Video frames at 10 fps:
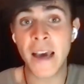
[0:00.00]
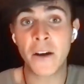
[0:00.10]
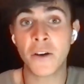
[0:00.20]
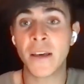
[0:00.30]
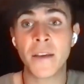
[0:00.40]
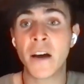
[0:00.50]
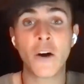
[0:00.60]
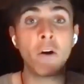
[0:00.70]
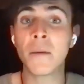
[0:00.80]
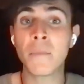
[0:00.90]
I know that there
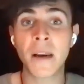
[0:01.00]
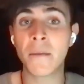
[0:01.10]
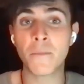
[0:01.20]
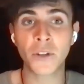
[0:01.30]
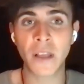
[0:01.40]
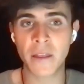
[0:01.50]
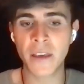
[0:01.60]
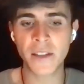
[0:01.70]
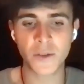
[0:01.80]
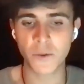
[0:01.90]
are other many important
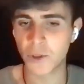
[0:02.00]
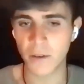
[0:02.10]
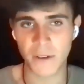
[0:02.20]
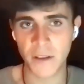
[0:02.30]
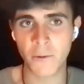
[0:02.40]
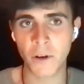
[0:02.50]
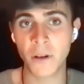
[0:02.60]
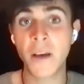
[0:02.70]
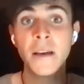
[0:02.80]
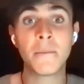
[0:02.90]
things to solve in the
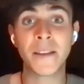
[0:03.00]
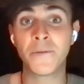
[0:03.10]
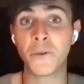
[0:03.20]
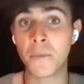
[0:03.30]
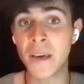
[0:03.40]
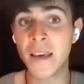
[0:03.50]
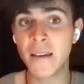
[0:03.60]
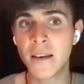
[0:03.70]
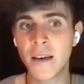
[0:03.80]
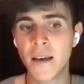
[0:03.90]
world, but for
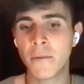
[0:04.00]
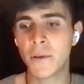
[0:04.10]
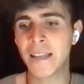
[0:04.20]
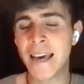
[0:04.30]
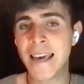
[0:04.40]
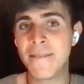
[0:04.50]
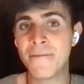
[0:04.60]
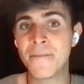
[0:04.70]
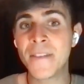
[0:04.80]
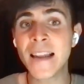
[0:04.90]
me, what I
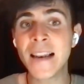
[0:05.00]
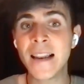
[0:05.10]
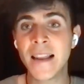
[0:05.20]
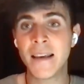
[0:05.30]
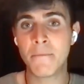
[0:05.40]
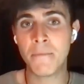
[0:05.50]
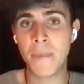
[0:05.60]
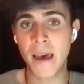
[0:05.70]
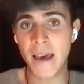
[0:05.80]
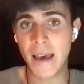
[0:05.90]
feel
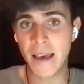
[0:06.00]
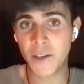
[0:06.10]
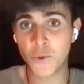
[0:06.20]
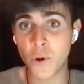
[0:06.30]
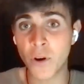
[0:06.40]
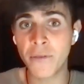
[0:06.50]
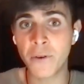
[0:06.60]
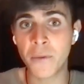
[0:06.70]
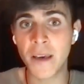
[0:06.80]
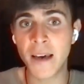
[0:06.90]
stronger
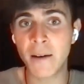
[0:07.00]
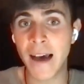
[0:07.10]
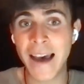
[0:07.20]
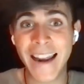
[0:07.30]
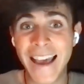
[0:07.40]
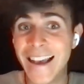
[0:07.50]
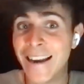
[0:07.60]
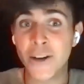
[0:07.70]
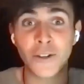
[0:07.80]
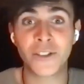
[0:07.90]
for me, and I
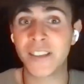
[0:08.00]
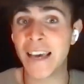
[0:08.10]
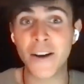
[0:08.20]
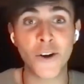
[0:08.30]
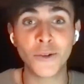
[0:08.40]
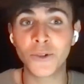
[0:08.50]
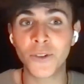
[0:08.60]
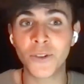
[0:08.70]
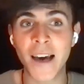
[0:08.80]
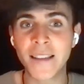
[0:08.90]
cannot say no
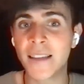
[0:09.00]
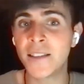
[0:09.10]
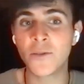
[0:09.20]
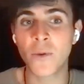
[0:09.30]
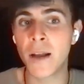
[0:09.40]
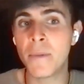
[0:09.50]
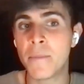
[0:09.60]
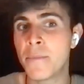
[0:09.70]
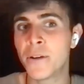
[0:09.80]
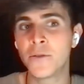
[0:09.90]
to that, is to
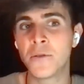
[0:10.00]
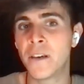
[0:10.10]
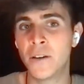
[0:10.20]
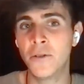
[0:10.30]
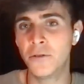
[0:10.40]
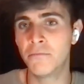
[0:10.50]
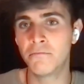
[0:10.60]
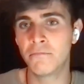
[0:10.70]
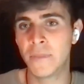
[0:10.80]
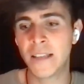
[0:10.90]
helping people to feel good.
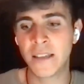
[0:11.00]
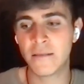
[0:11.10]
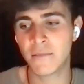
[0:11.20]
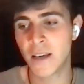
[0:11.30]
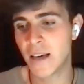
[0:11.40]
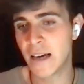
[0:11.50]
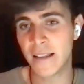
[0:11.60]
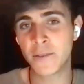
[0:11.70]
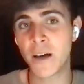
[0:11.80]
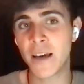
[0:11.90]
That's it,
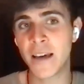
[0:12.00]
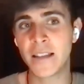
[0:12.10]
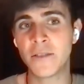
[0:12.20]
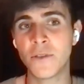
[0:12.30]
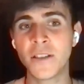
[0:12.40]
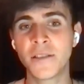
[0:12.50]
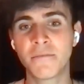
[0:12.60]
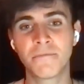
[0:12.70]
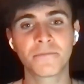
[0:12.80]
and that's why I get into this.